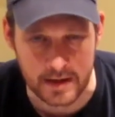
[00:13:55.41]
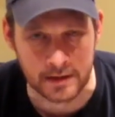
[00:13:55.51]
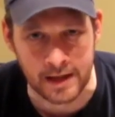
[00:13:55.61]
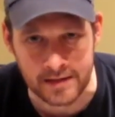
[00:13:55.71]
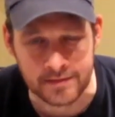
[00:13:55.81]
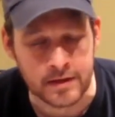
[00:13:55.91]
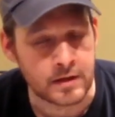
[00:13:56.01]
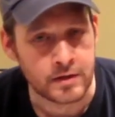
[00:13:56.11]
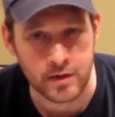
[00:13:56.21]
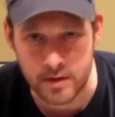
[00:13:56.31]
unless
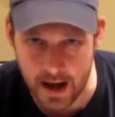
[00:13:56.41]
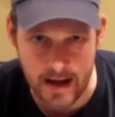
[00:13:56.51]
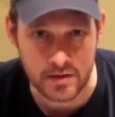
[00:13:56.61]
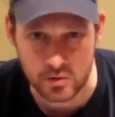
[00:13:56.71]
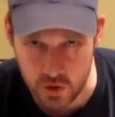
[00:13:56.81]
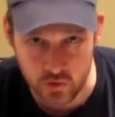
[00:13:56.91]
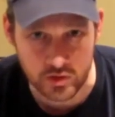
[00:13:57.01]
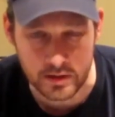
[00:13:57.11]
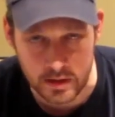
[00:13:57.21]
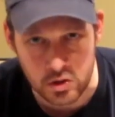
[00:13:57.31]
they're not
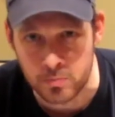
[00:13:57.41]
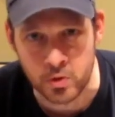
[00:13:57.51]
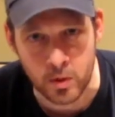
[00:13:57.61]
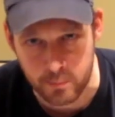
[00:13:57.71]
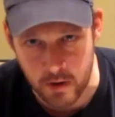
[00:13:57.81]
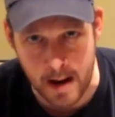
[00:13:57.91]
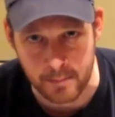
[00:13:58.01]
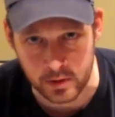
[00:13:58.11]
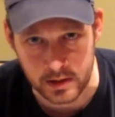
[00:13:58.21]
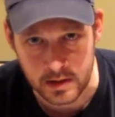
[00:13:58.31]
using their humidor
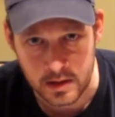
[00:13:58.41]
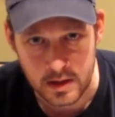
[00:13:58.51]
properly.